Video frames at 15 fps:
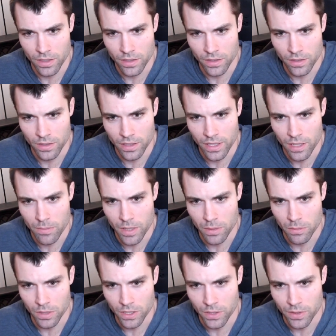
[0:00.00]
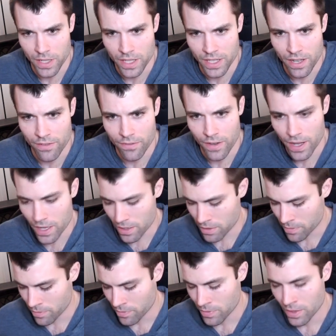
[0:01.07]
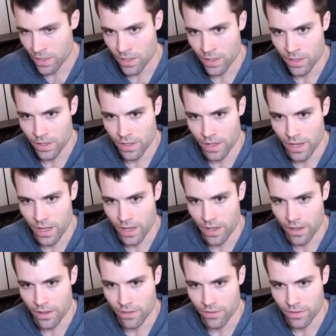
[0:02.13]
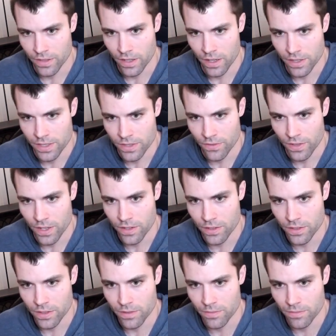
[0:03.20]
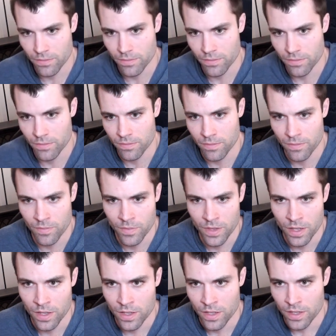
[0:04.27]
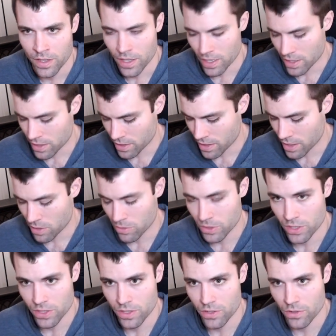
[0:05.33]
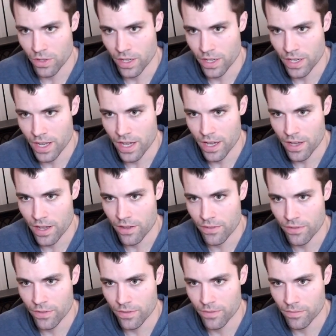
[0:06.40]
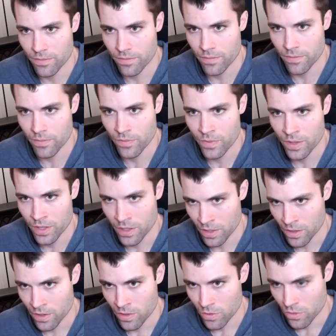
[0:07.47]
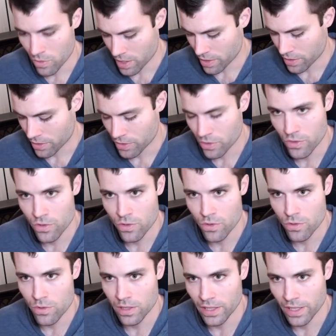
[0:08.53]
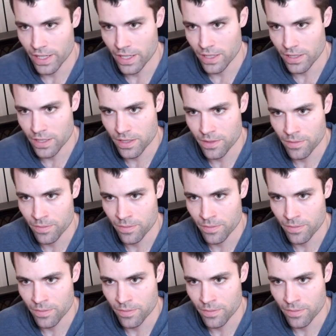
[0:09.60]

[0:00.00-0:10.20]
lib and we'll create that file, nav.svelte. And in there we'll just do a nav with 2 links.